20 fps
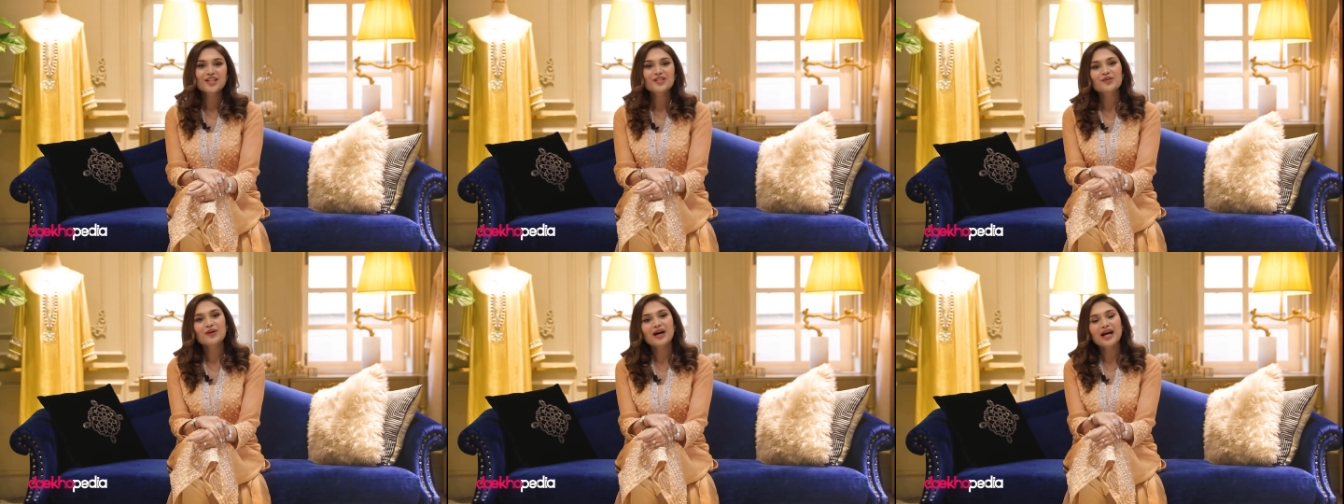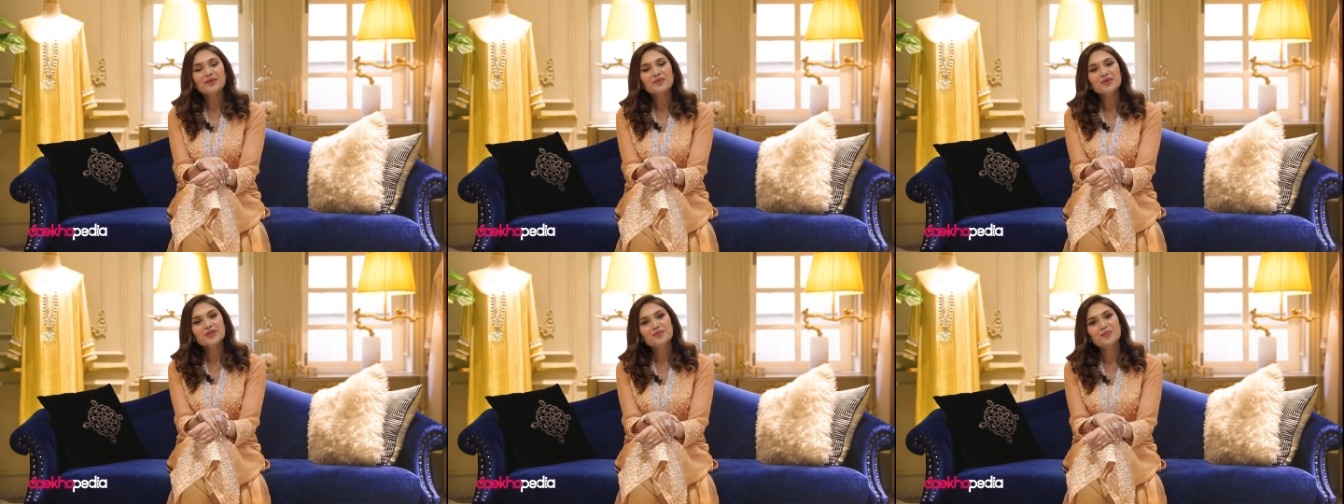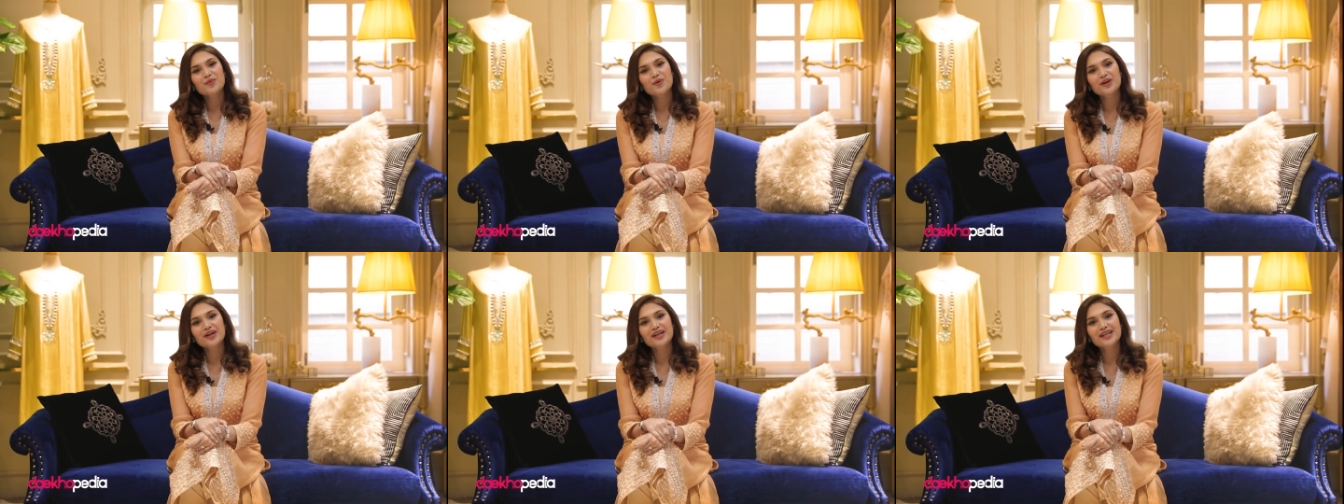So I was
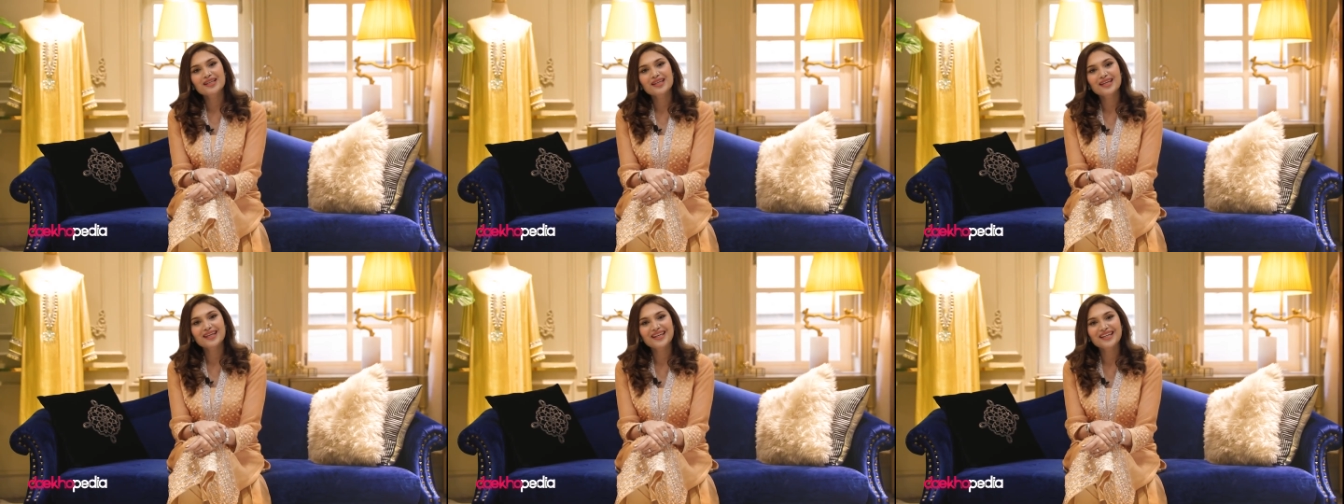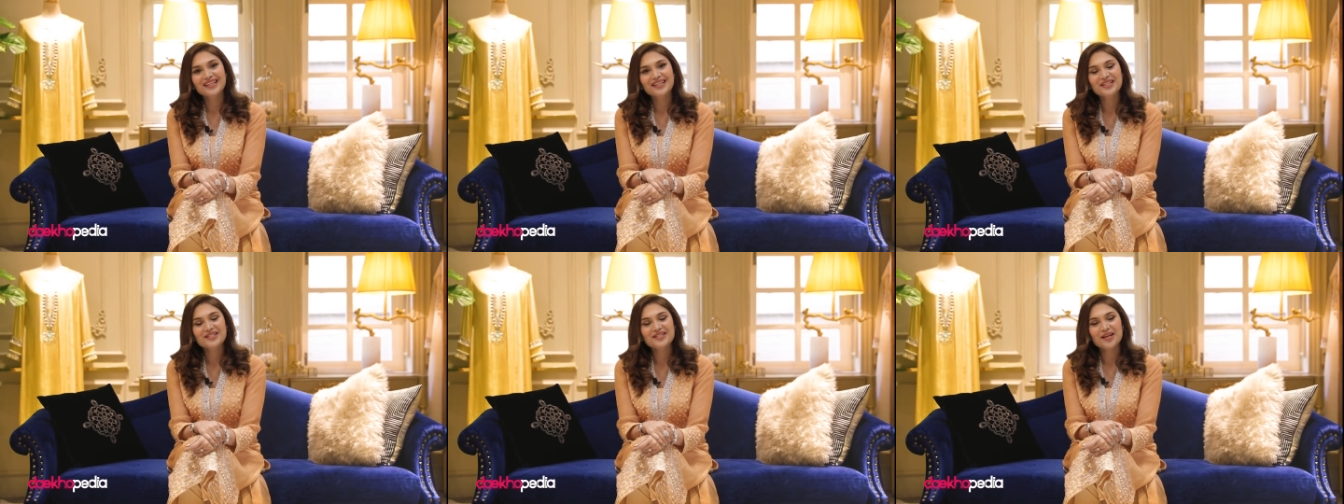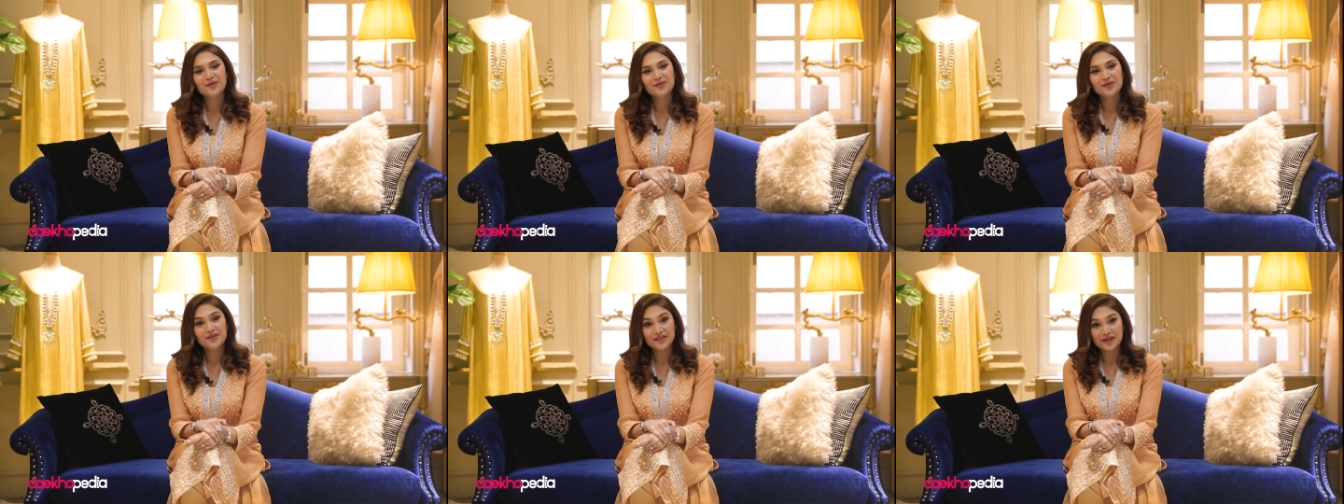born in
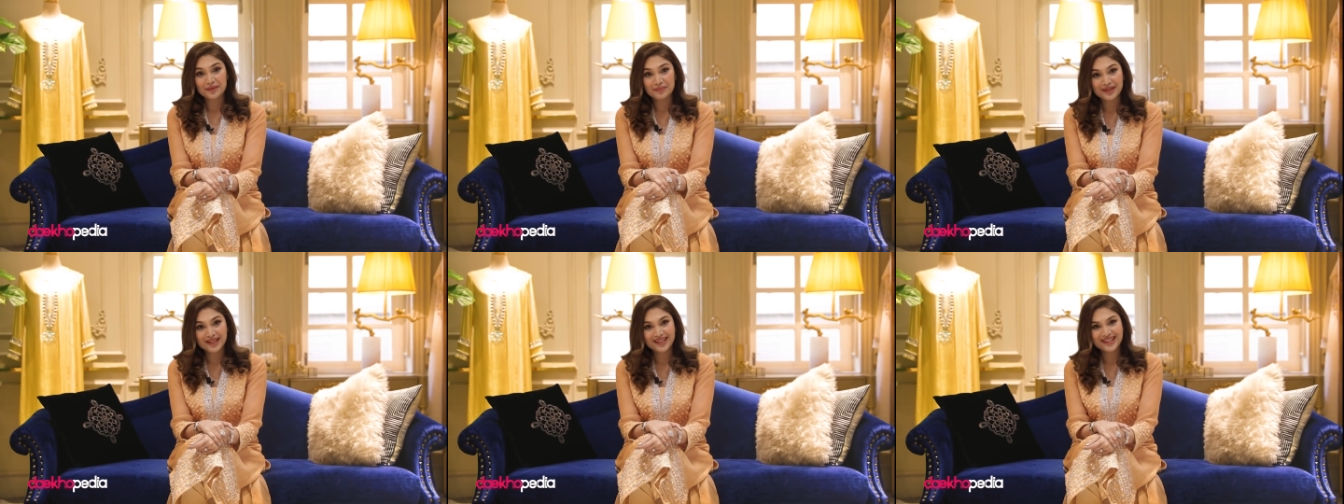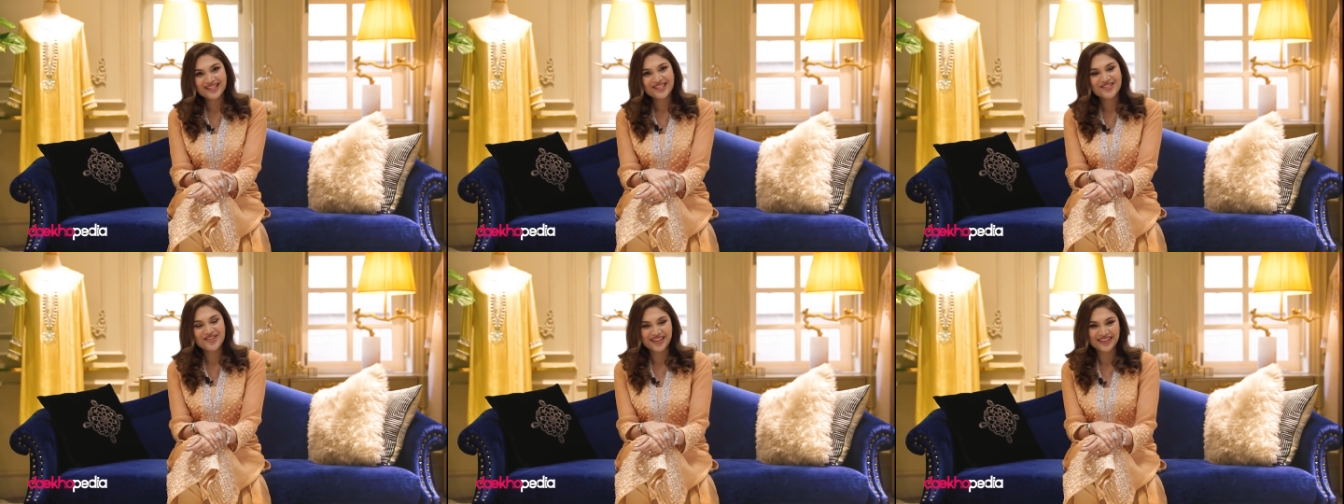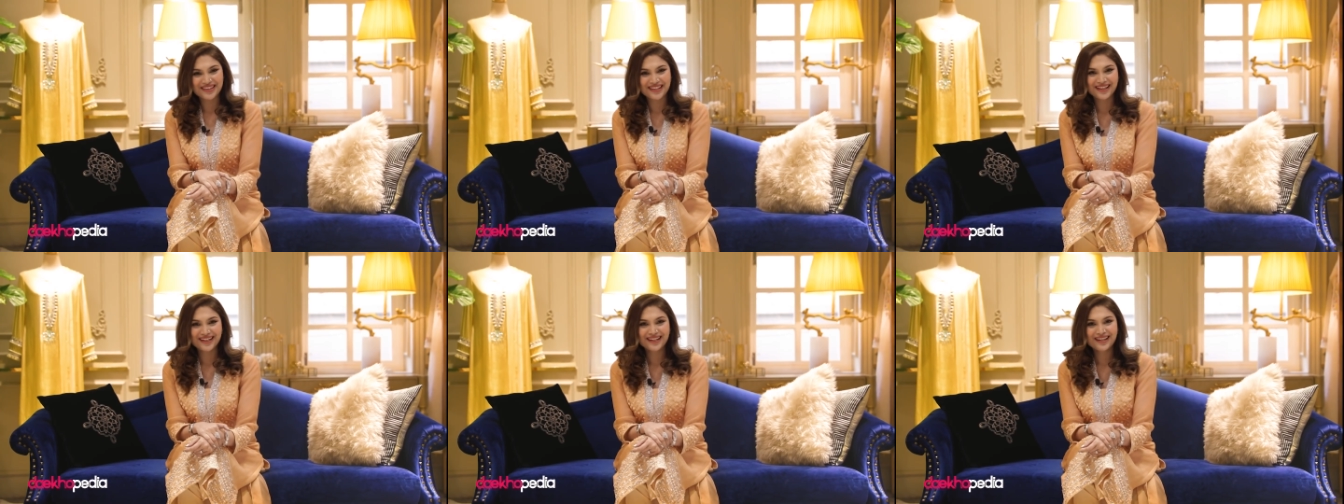Saudi Arabia,
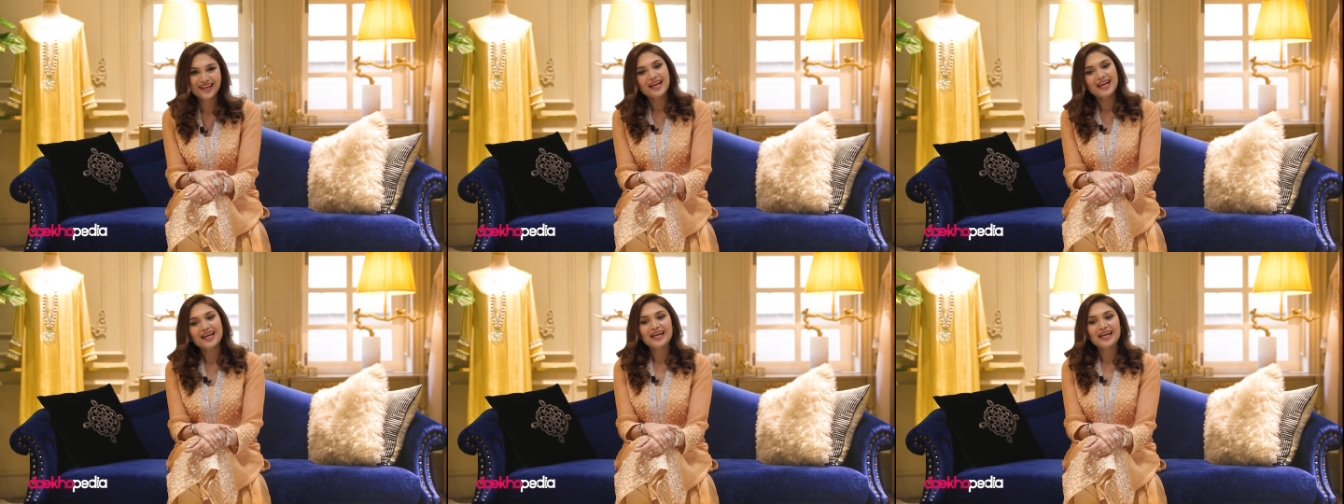Jeddah,